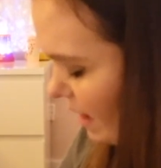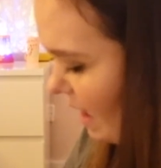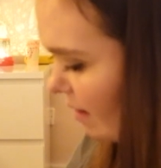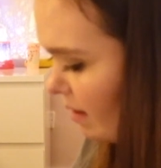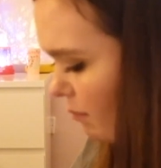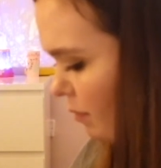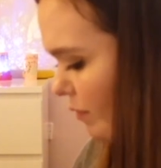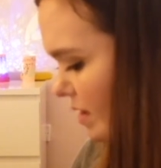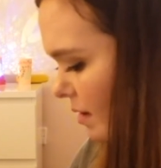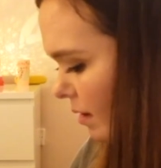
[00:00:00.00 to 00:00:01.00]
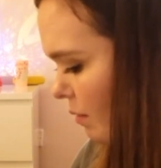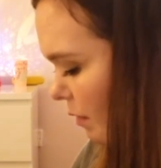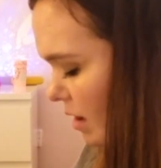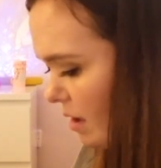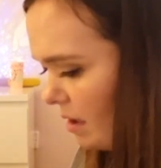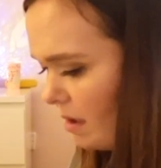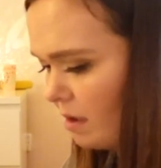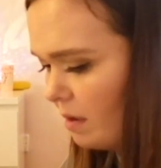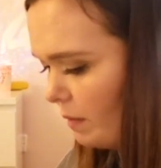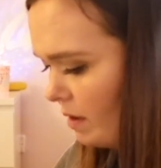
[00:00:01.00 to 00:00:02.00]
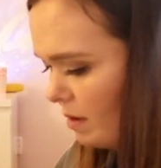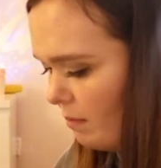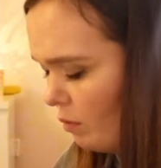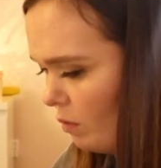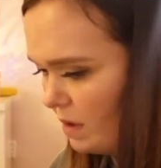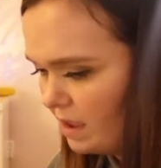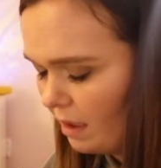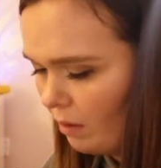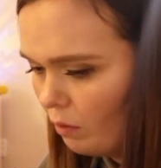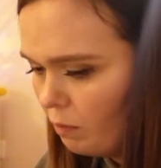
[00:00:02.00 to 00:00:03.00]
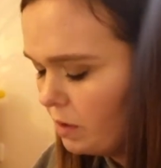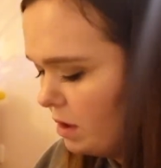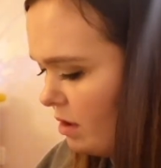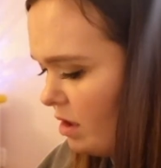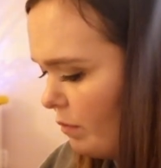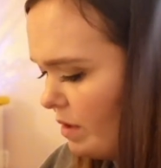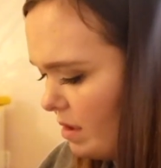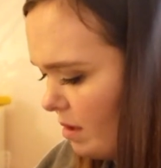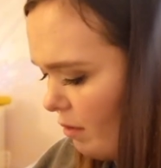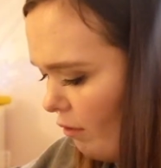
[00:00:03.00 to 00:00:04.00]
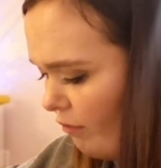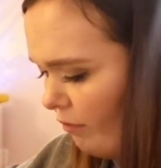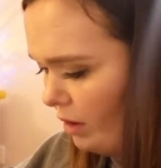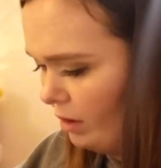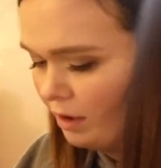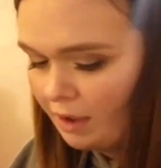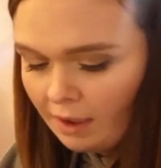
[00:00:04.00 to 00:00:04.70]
killing me recently, but I think it's just because I'm always like up and doing stuff and